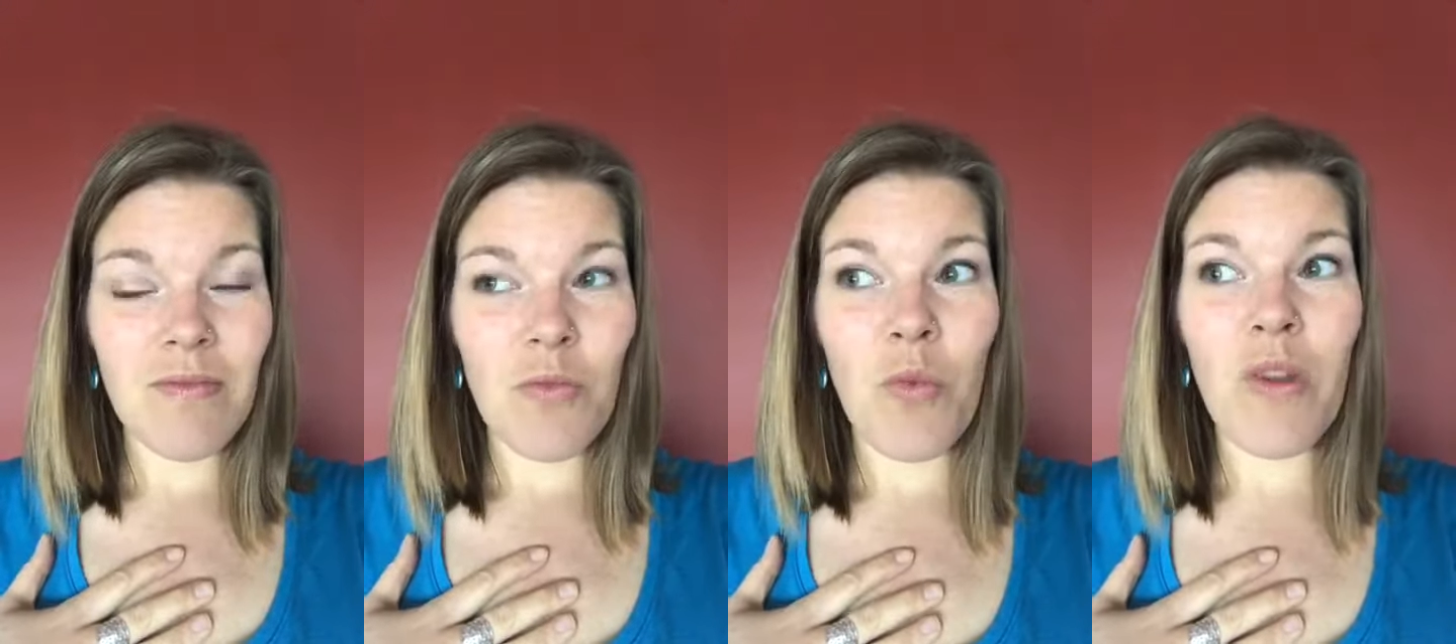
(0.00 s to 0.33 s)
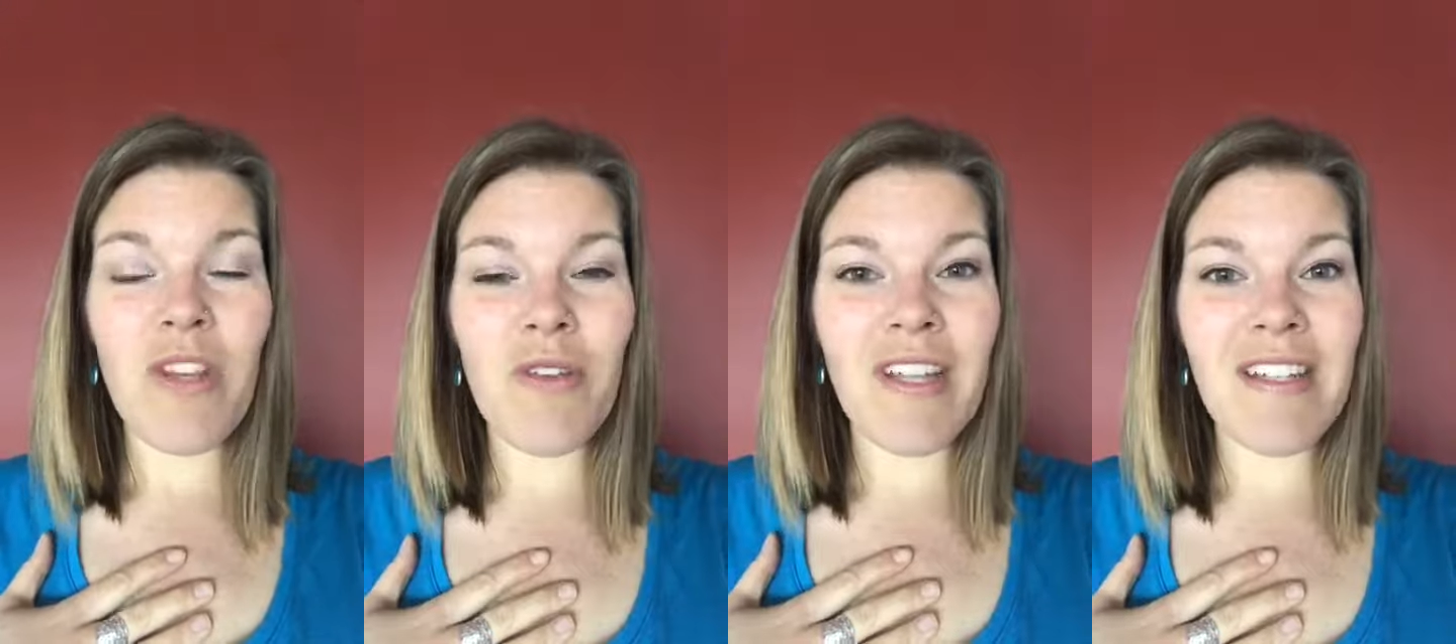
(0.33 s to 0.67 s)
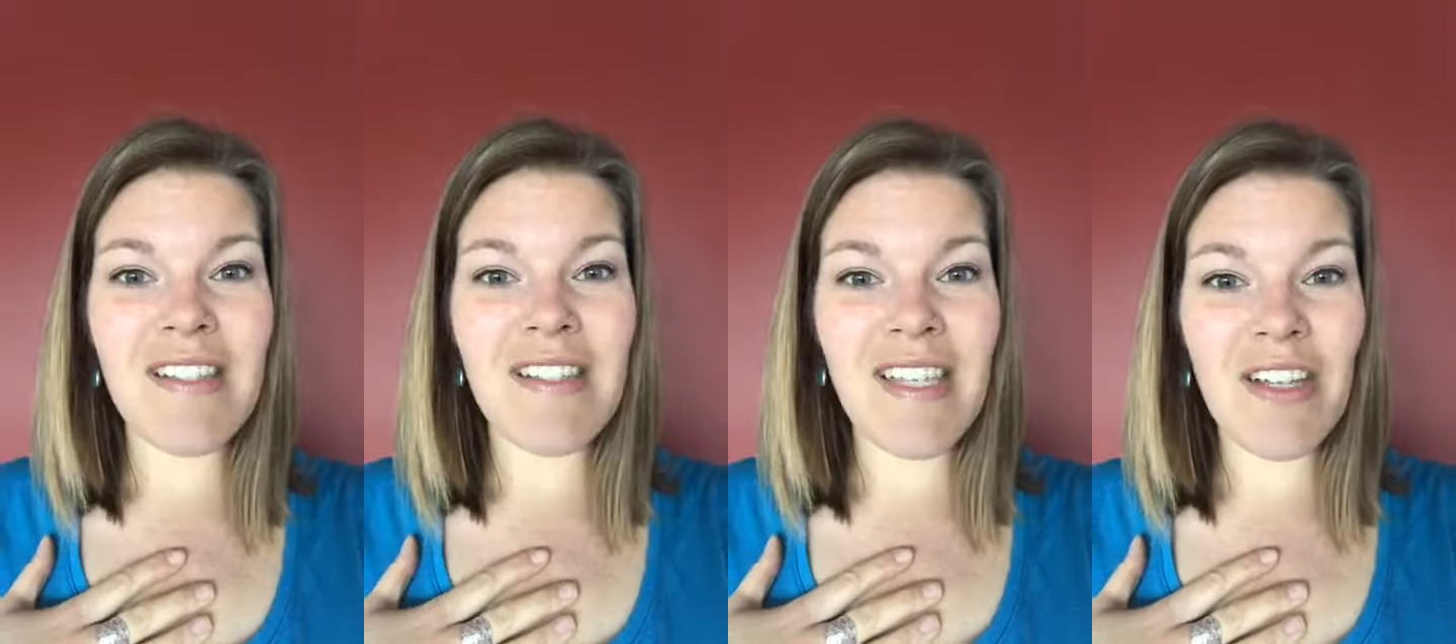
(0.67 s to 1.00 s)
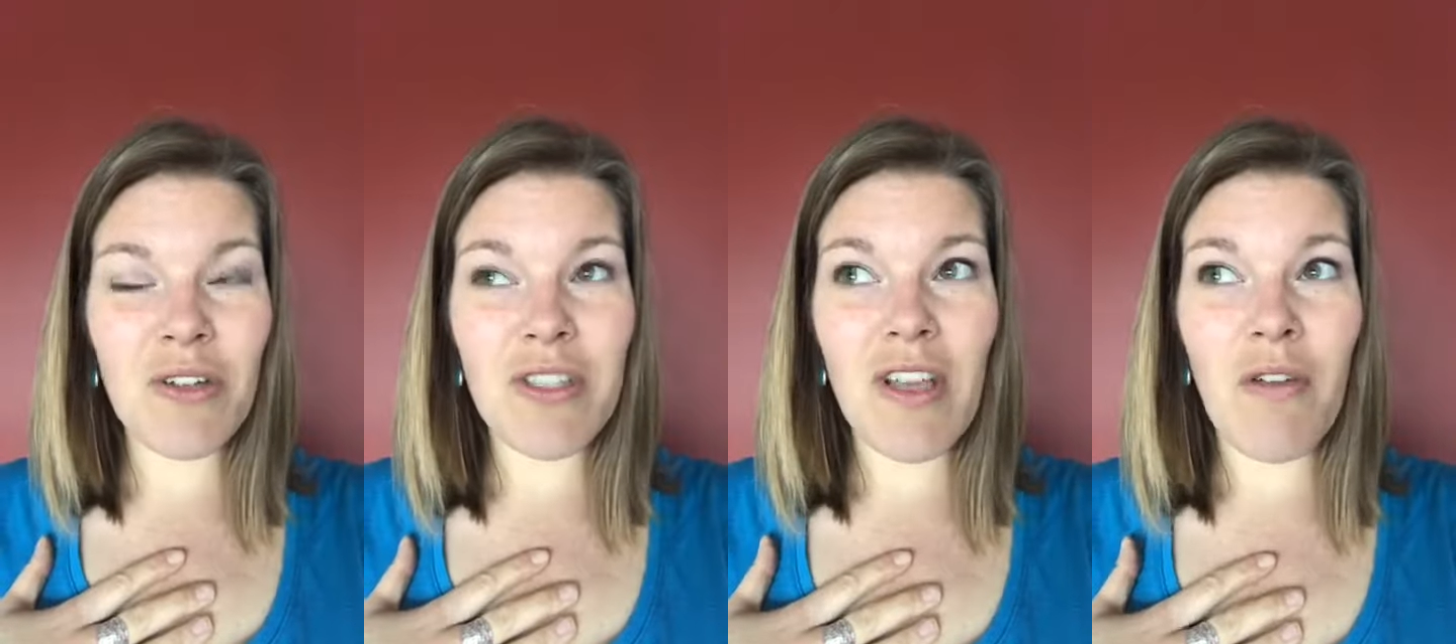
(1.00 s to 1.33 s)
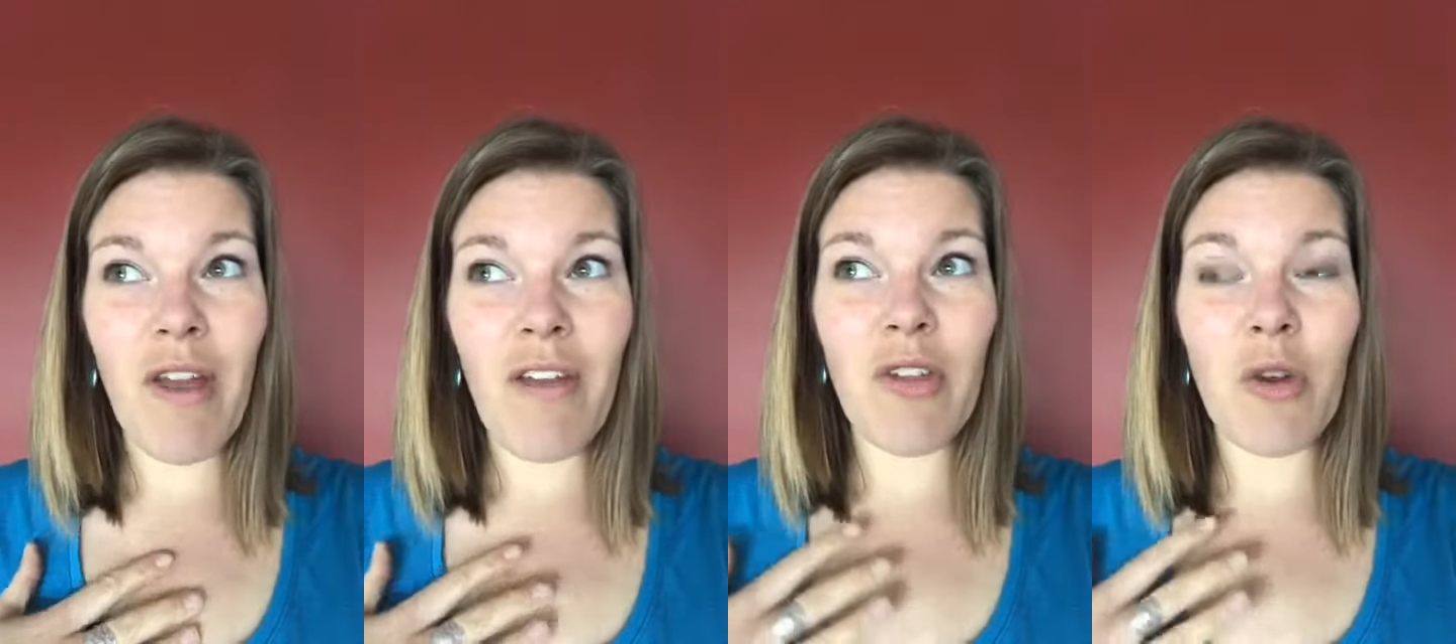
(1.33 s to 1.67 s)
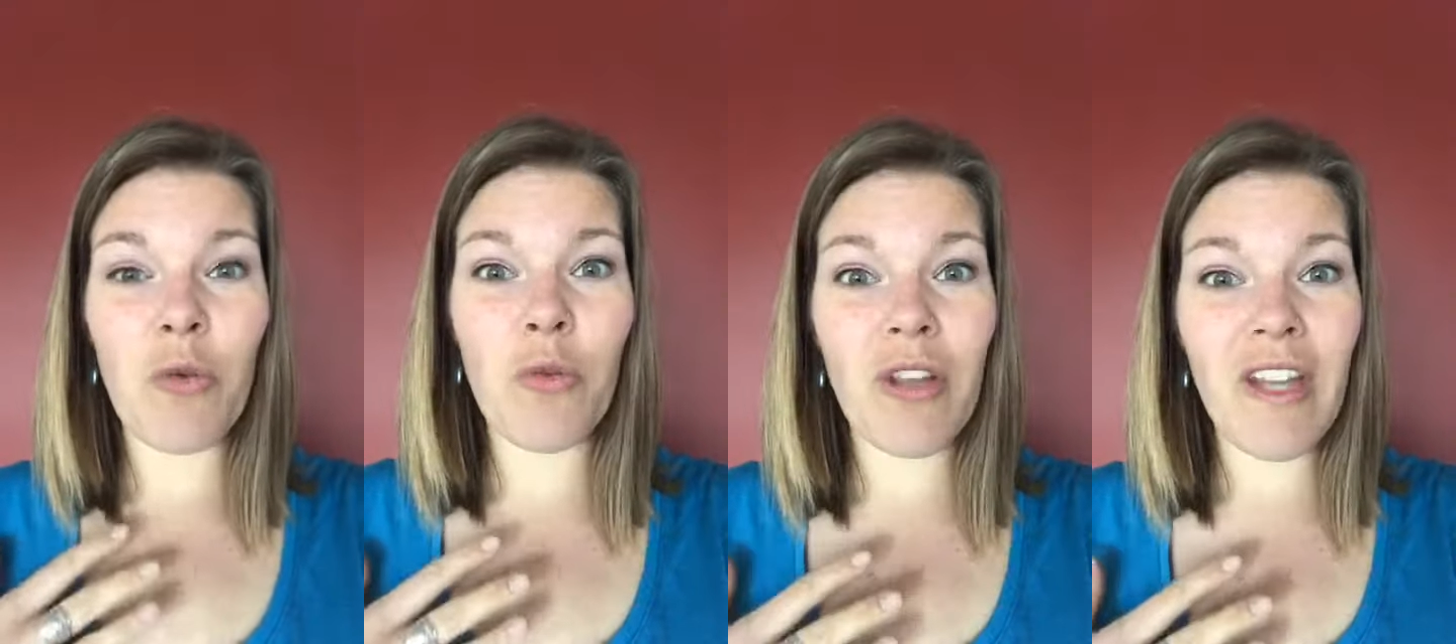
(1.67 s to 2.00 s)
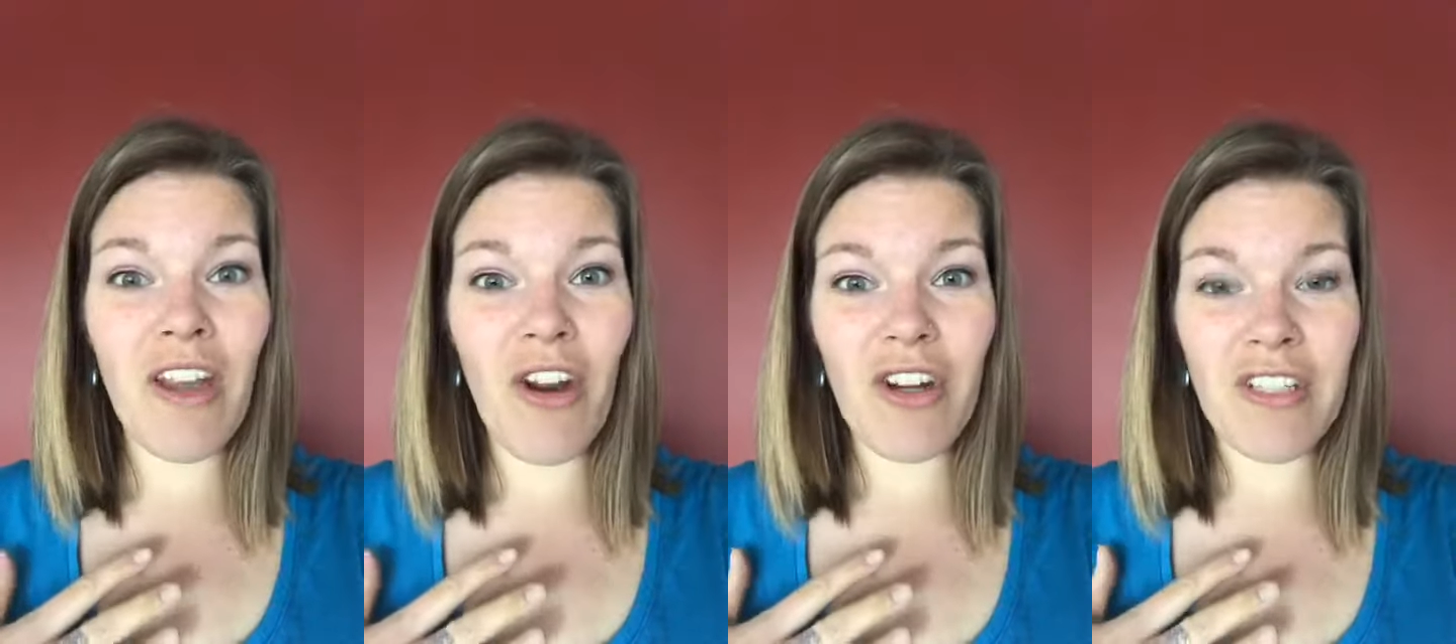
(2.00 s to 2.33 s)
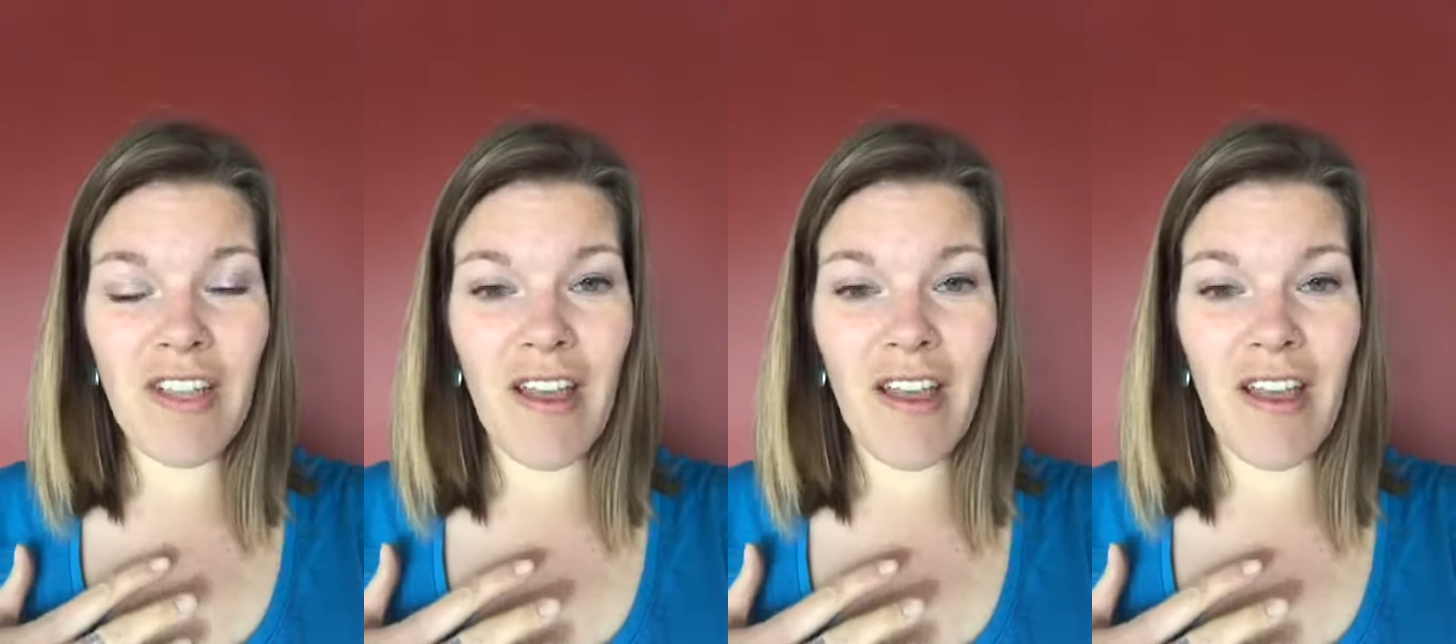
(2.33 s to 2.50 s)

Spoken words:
when you can see yourself having a really hard